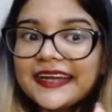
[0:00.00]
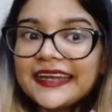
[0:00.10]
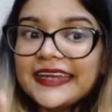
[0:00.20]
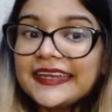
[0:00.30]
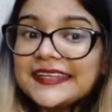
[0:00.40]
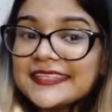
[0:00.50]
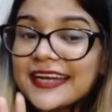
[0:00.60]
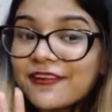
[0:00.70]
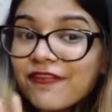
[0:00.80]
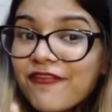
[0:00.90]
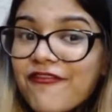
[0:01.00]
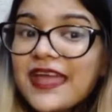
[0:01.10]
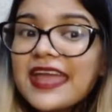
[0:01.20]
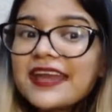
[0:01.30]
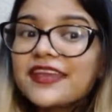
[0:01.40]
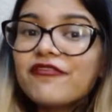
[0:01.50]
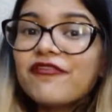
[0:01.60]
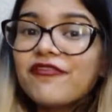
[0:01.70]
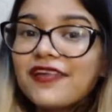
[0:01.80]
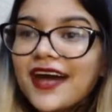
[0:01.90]
In its unfading
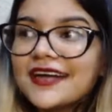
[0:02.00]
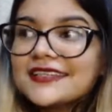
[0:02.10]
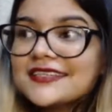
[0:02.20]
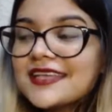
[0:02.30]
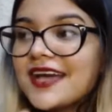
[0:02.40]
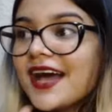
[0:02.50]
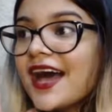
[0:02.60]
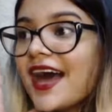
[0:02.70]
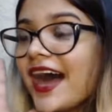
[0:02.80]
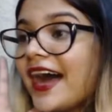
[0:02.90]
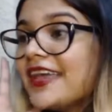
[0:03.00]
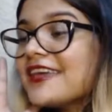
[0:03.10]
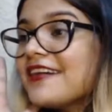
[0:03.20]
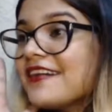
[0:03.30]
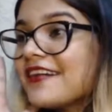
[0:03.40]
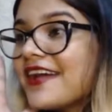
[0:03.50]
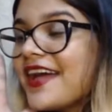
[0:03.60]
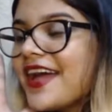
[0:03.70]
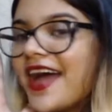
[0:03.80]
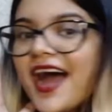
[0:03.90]
flowers, I
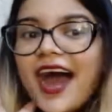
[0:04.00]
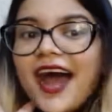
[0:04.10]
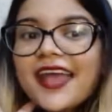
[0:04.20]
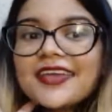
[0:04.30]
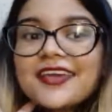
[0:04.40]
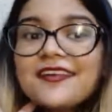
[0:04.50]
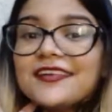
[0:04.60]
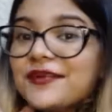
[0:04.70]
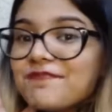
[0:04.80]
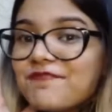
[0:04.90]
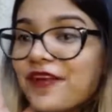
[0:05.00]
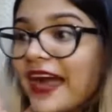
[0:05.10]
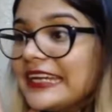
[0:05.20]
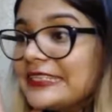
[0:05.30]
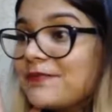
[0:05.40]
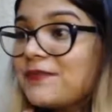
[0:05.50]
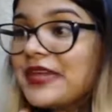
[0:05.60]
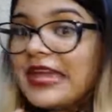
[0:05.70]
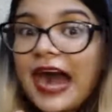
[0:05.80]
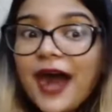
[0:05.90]
hear the bright
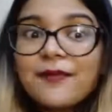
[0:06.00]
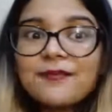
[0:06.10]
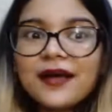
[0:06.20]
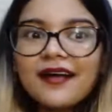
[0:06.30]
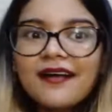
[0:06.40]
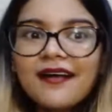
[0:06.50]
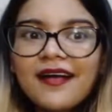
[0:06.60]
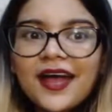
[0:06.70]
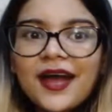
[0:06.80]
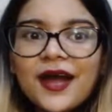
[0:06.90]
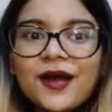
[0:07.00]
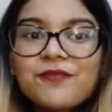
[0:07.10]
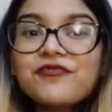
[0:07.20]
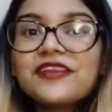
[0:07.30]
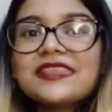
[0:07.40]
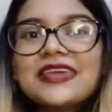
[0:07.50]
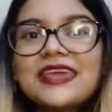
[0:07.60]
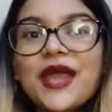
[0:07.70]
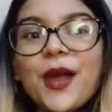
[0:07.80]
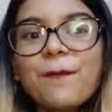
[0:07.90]
bee hum. Prithee,
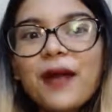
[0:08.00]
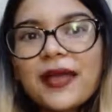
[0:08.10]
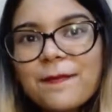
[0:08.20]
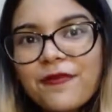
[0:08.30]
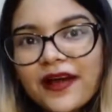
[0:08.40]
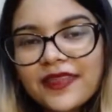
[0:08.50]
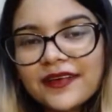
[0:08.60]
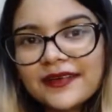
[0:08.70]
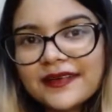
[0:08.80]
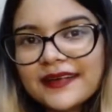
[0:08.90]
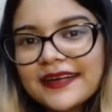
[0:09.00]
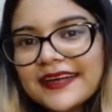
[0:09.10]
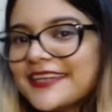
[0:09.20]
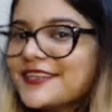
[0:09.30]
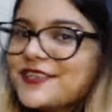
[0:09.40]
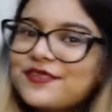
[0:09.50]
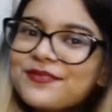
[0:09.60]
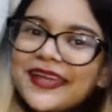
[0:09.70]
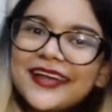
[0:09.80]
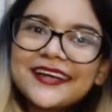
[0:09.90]
my brother, into
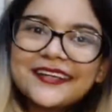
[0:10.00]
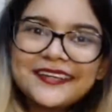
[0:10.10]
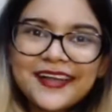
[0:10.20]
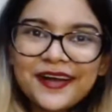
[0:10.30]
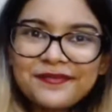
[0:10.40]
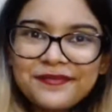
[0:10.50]
my garden come.